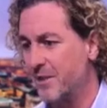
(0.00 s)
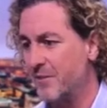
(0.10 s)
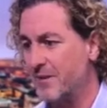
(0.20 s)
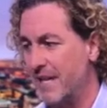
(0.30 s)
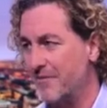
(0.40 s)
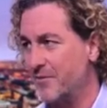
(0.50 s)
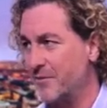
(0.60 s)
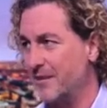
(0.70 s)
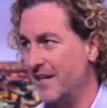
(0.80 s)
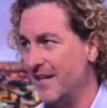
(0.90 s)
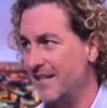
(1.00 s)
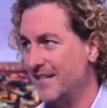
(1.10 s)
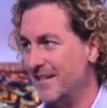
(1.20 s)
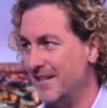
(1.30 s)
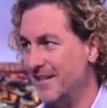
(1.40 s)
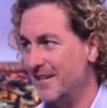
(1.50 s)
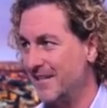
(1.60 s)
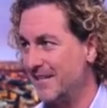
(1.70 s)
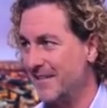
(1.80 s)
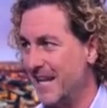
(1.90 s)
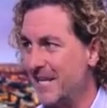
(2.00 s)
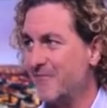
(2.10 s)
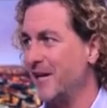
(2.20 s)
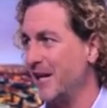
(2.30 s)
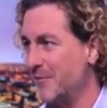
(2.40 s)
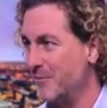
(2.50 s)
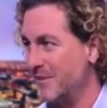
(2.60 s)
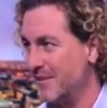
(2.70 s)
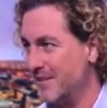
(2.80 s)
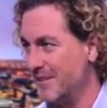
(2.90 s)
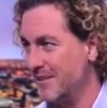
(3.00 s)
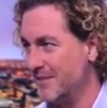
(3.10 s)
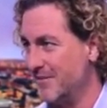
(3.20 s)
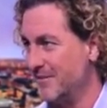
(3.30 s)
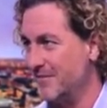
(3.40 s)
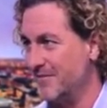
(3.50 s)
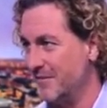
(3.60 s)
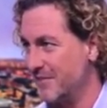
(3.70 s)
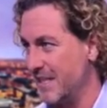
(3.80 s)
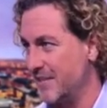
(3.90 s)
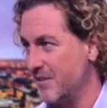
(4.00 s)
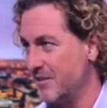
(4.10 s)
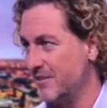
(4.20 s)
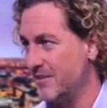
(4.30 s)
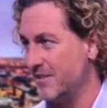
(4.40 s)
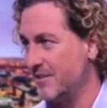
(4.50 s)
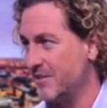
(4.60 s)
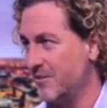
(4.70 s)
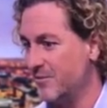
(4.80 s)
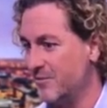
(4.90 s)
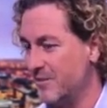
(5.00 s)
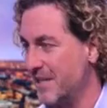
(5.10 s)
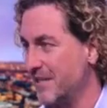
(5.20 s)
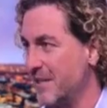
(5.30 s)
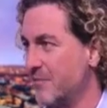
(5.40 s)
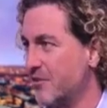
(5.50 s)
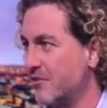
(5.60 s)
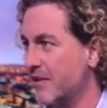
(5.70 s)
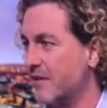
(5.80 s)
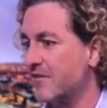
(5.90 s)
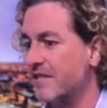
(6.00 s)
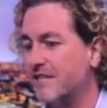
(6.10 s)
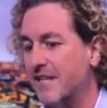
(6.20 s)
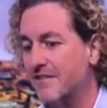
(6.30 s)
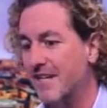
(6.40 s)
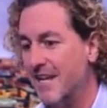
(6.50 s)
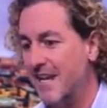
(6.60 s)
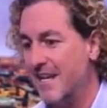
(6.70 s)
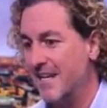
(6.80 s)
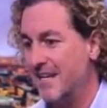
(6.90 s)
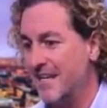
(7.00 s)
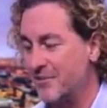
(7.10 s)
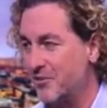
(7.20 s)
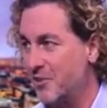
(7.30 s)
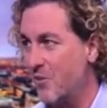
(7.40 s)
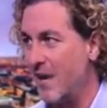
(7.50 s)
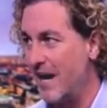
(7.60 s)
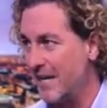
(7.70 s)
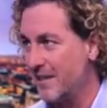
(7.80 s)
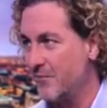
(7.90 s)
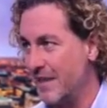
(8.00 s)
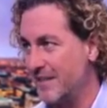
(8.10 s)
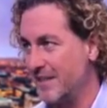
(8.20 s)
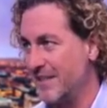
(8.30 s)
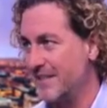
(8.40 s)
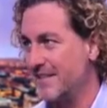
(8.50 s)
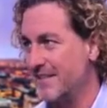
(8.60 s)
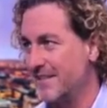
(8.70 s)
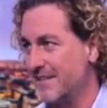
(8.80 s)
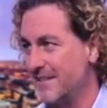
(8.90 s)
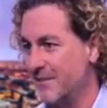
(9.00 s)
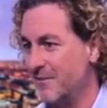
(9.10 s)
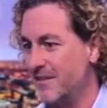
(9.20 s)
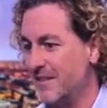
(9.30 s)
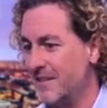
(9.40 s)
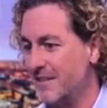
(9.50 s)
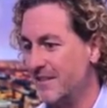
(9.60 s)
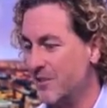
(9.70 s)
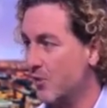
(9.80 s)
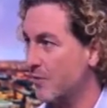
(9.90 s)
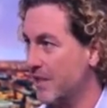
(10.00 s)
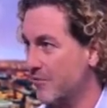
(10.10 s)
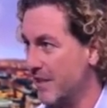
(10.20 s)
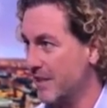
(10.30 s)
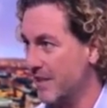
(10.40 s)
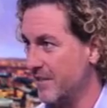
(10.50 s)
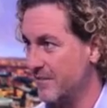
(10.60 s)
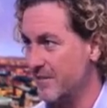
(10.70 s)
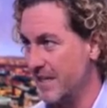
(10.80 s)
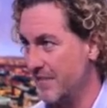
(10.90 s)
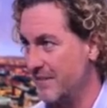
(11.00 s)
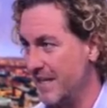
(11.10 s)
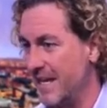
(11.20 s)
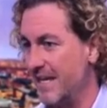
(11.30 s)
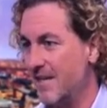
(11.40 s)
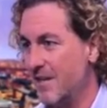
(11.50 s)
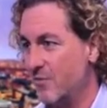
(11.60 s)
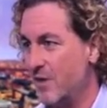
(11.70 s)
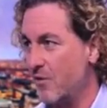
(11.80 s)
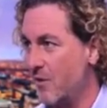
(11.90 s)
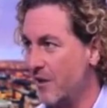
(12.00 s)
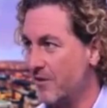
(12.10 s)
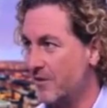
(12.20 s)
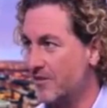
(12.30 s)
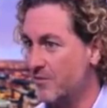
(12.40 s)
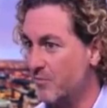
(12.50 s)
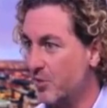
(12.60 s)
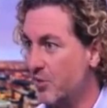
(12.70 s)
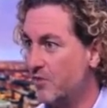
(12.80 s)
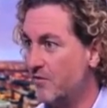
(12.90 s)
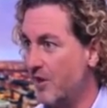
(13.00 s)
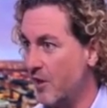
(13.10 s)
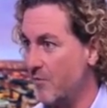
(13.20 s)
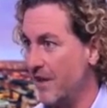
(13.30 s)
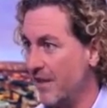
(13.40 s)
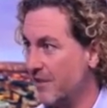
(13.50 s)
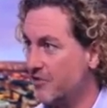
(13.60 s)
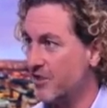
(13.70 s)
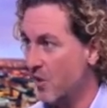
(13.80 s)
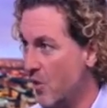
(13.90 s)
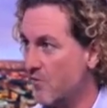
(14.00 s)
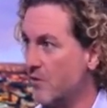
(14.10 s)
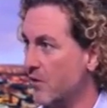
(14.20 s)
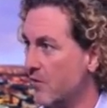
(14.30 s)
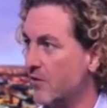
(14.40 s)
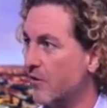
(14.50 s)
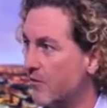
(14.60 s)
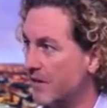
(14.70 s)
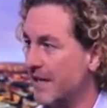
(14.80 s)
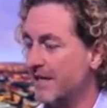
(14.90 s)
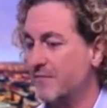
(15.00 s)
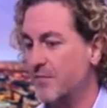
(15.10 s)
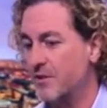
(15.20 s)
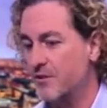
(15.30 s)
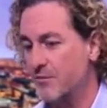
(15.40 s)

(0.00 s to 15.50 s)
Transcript: we don't have to rely on any type of technology to kind of demonstrate our success. It's so highly regulated. The European regulators, the FDA, require us to prove our biology over and over and over again, to